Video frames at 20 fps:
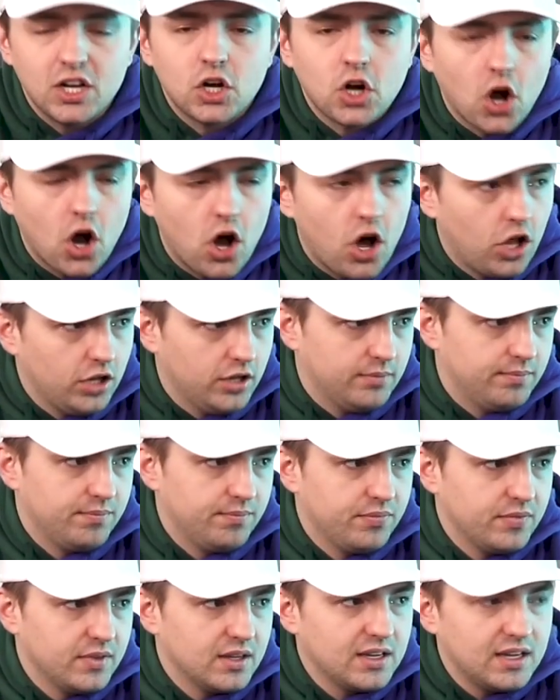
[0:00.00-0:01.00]
Call him.
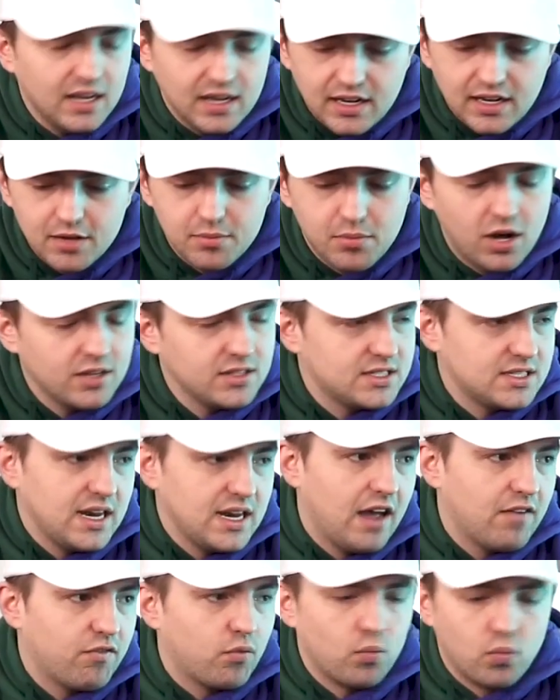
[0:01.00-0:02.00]
Get him on
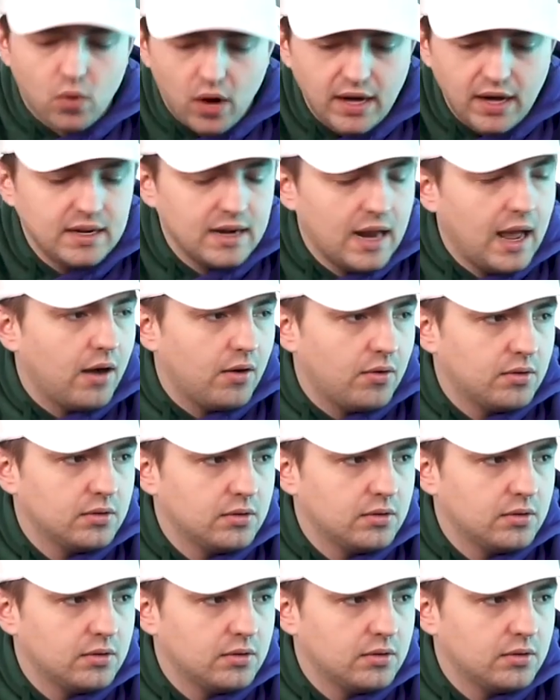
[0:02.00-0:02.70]
staff right now.